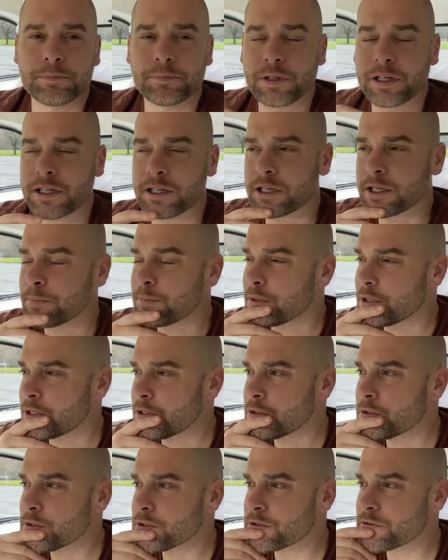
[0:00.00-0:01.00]
Like it can be
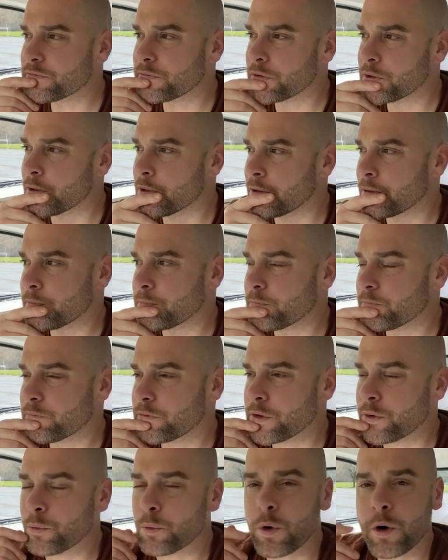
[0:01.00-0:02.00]
used for the
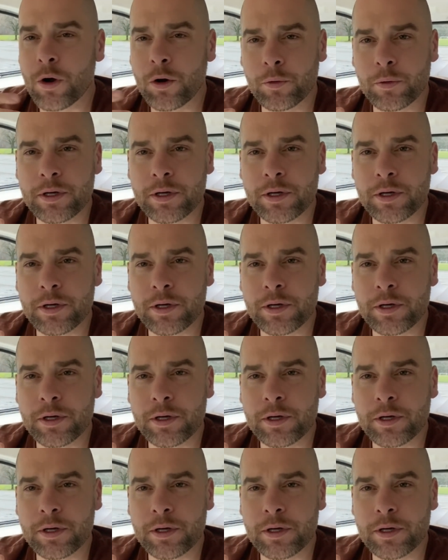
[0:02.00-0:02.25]
wrong